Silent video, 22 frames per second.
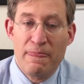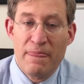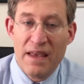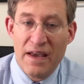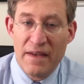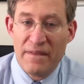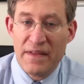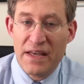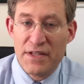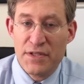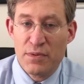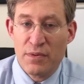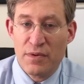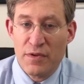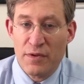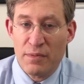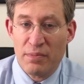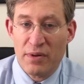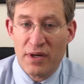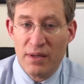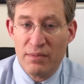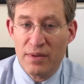And that's where the
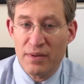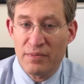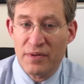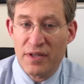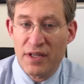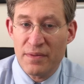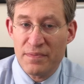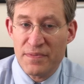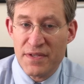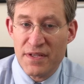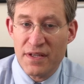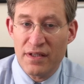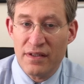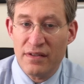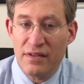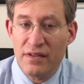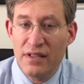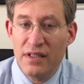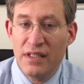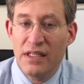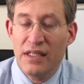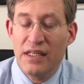problem comes in.
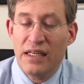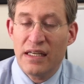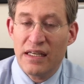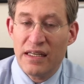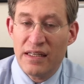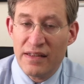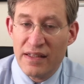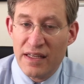And